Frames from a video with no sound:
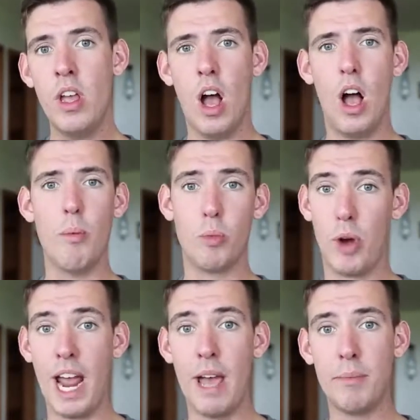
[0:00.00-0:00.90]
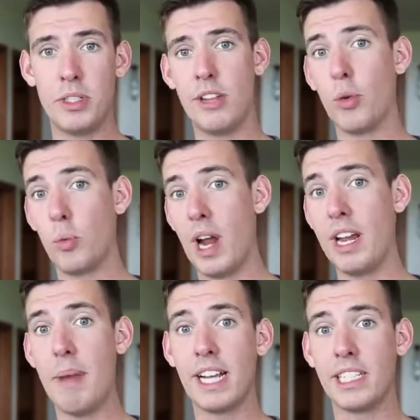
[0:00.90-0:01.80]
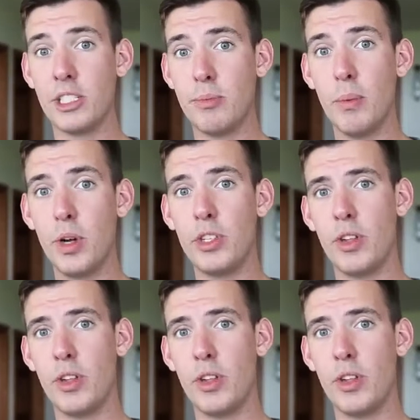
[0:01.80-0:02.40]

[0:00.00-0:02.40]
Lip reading: RAM stands for random access memory.